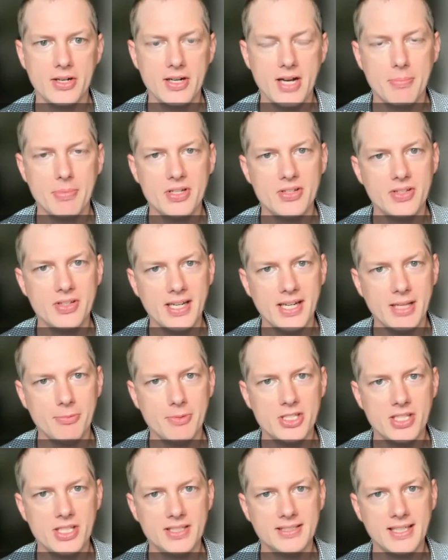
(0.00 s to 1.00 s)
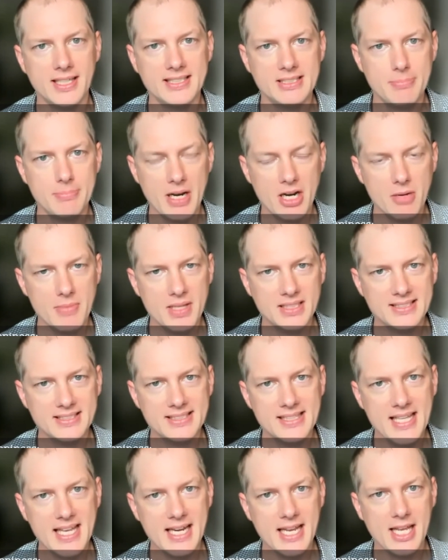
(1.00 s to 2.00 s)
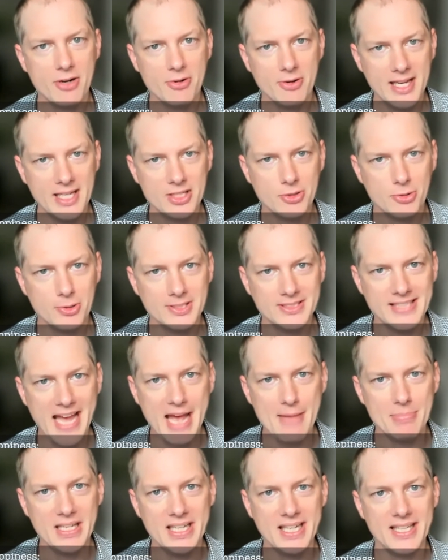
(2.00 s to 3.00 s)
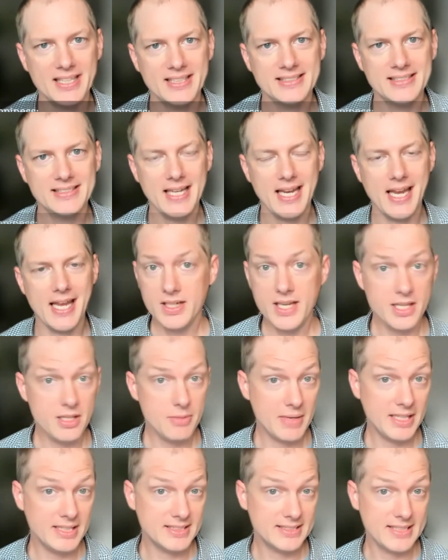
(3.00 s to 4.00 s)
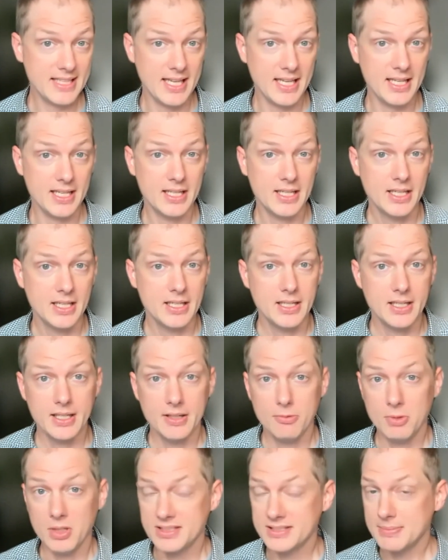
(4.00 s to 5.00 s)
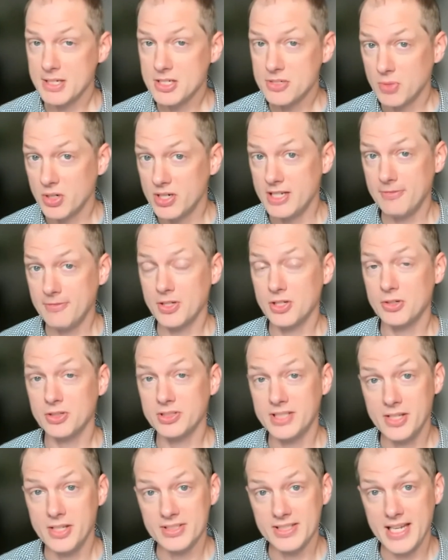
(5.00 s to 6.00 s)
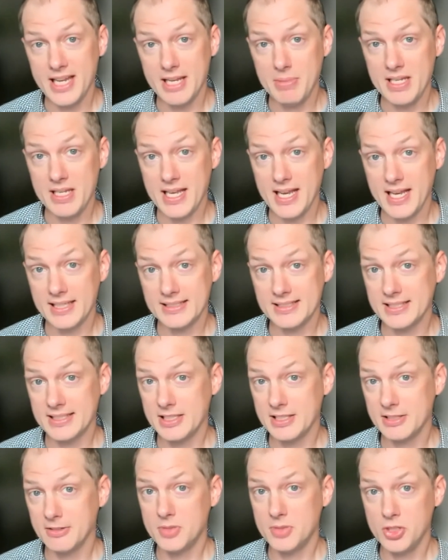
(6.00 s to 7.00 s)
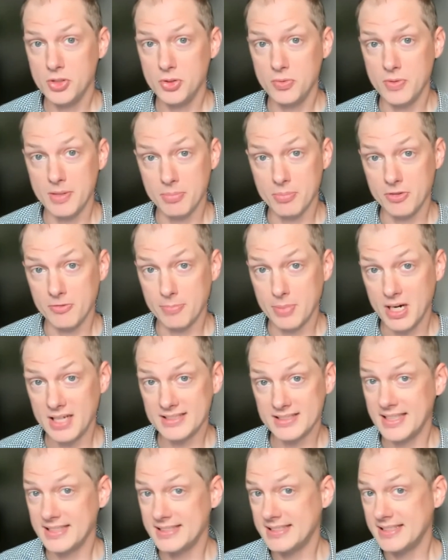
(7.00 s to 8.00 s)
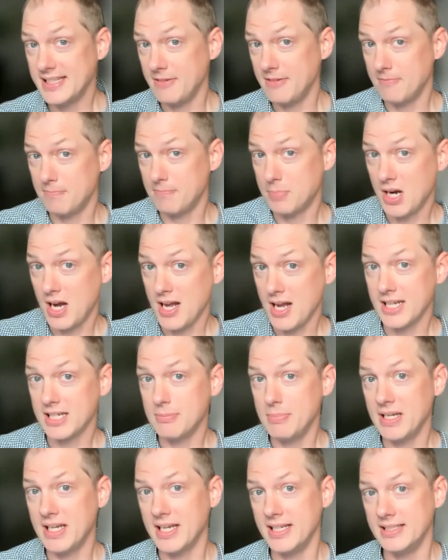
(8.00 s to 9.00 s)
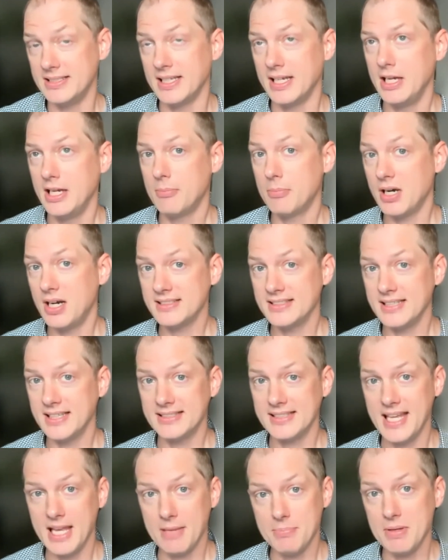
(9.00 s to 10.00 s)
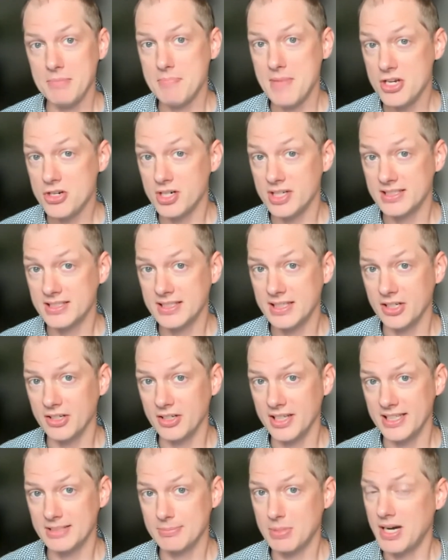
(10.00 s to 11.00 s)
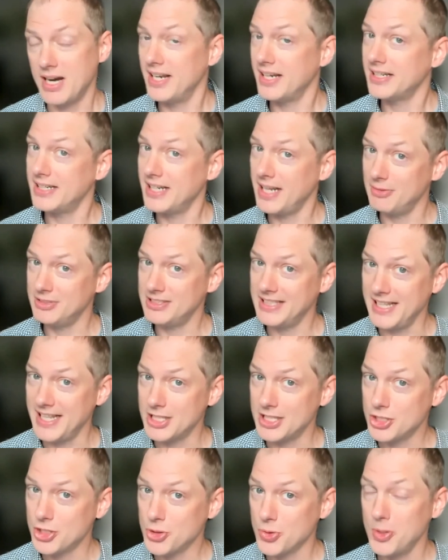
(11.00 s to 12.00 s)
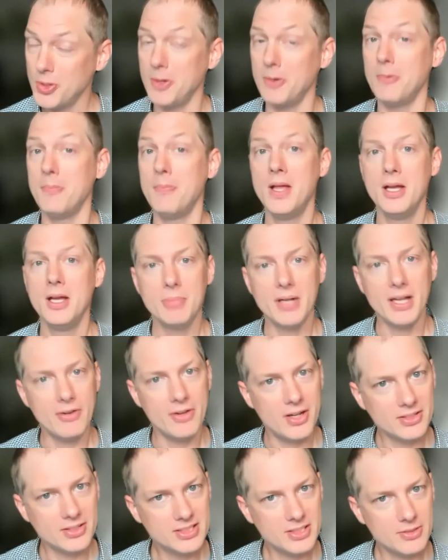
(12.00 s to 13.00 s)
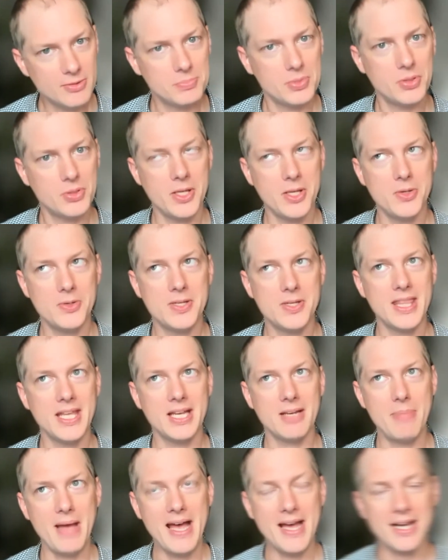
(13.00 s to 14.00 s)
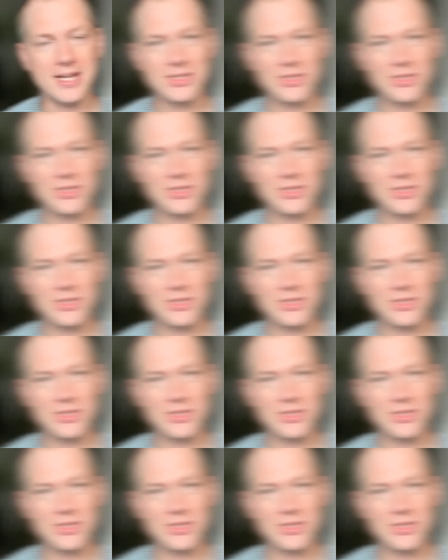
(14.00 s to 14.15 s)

third opportunity, which is experiments that iterate towards happiness. Now you might say, well, it's much more difficult to use an A/B test to improve process than product because process can't be measured as clearly as product. And I would say that's true. But I would also implore you to think back